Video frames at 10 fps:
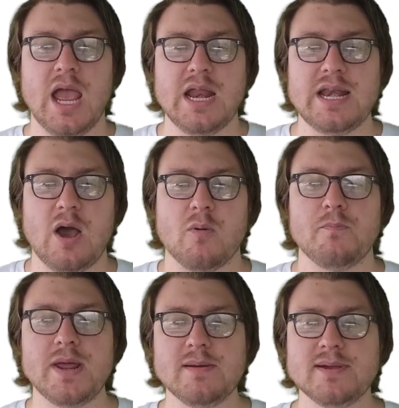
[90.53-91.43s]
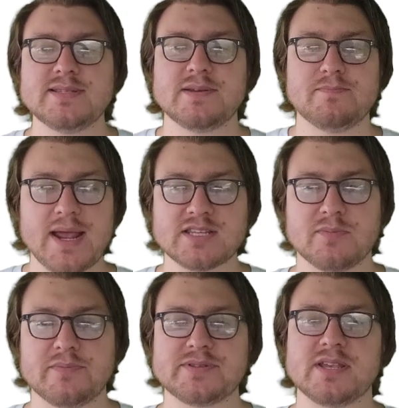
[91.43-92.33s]
Now, minimums and
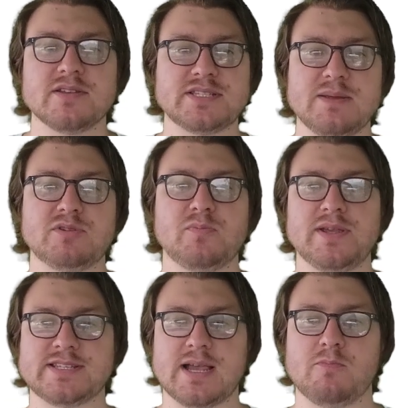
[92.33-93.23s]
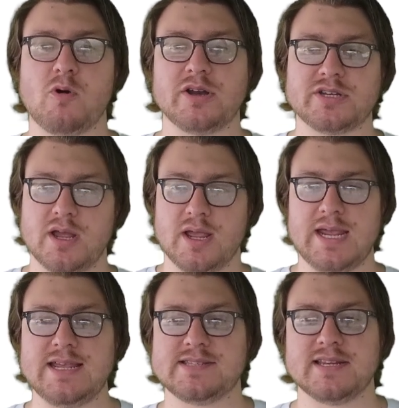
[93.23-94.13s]
maximums seem to be somewhat
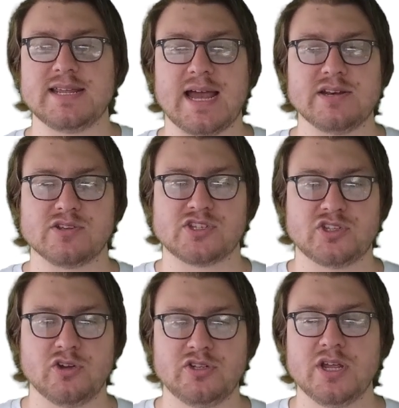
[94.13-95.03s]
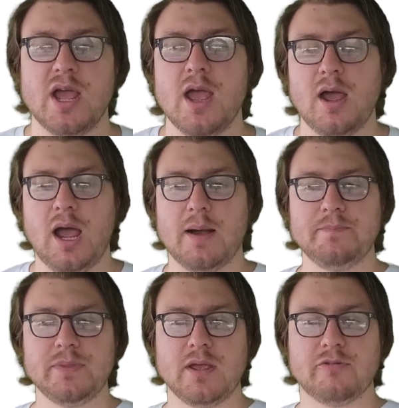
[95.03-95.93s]
easily understood.
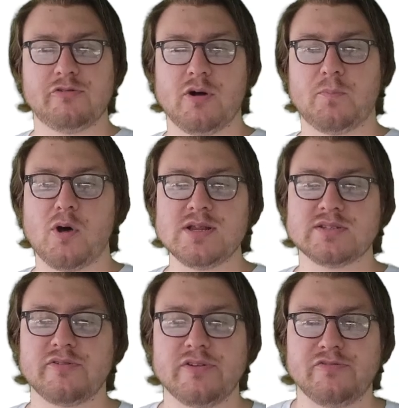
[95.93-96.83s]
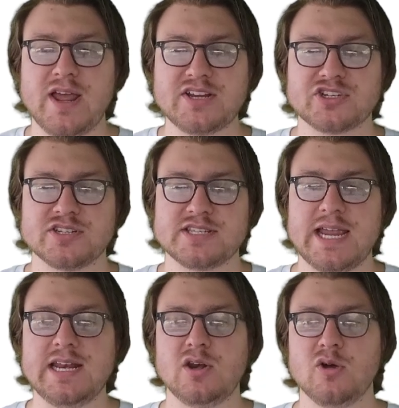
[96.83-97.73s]
For points of inflections,
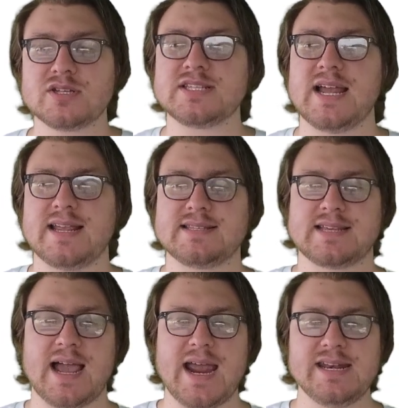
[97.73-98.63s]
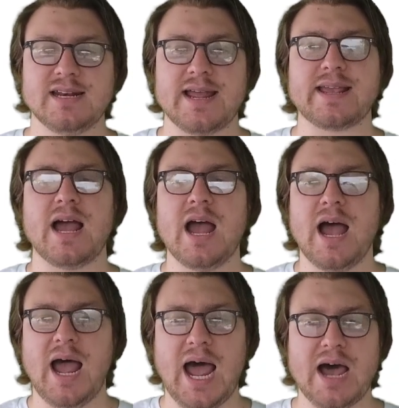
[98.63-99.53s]
it looks like it's kind of like
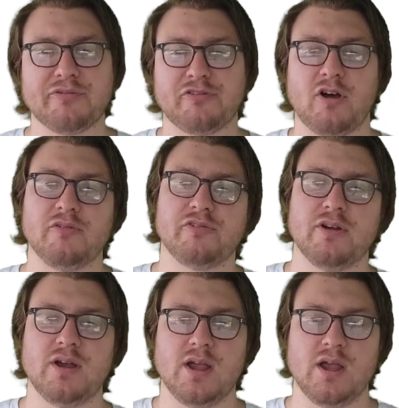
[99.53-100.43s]
half of a,